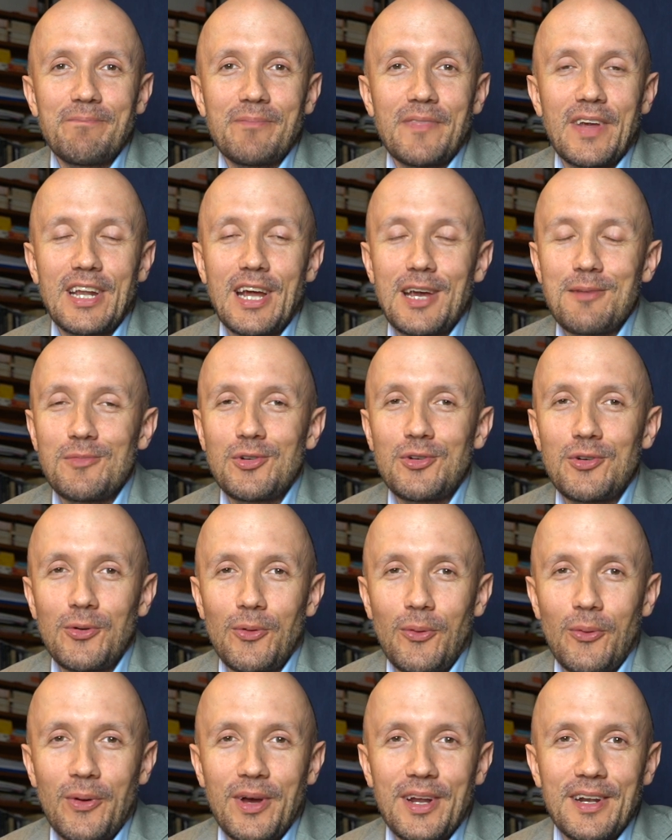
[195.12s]
And I'm
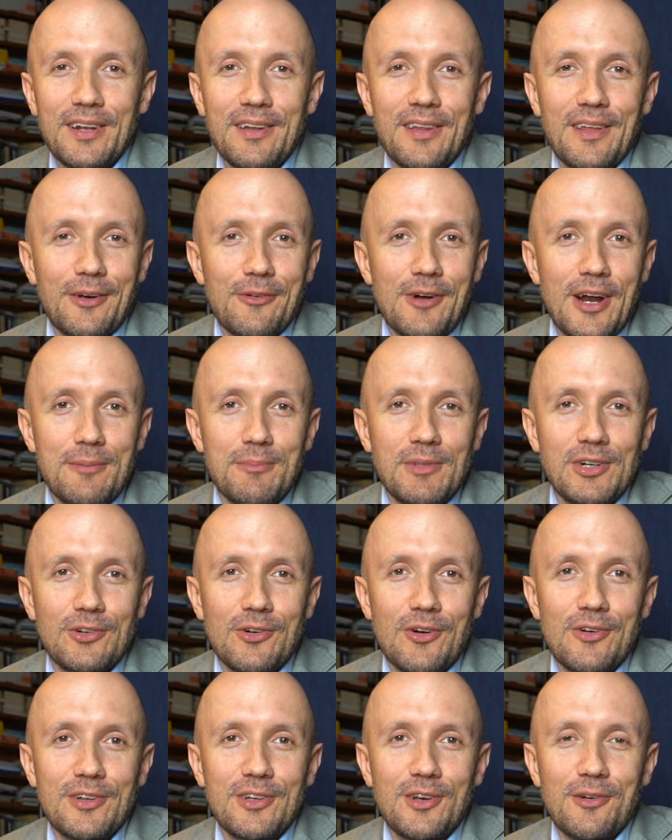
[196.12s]
sure in the great
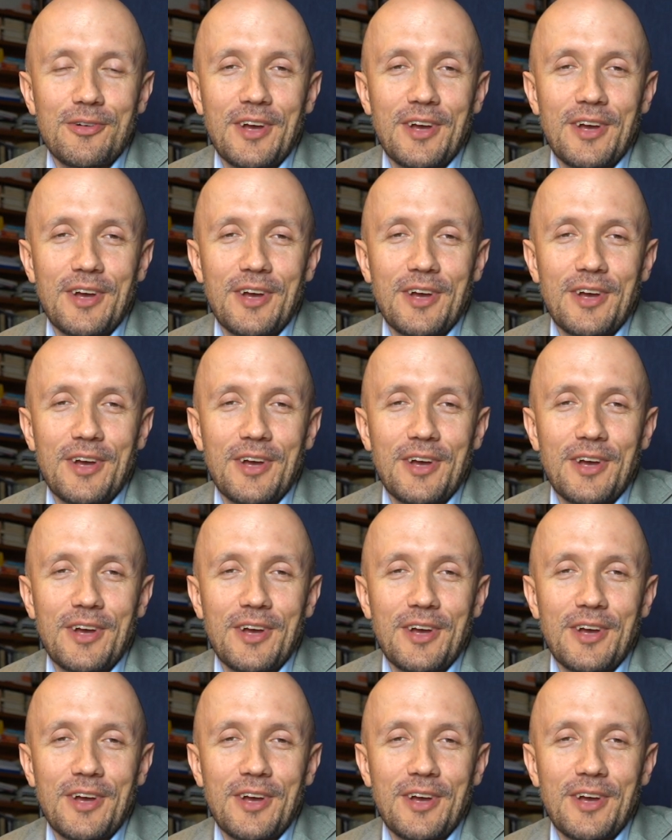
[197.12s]
majority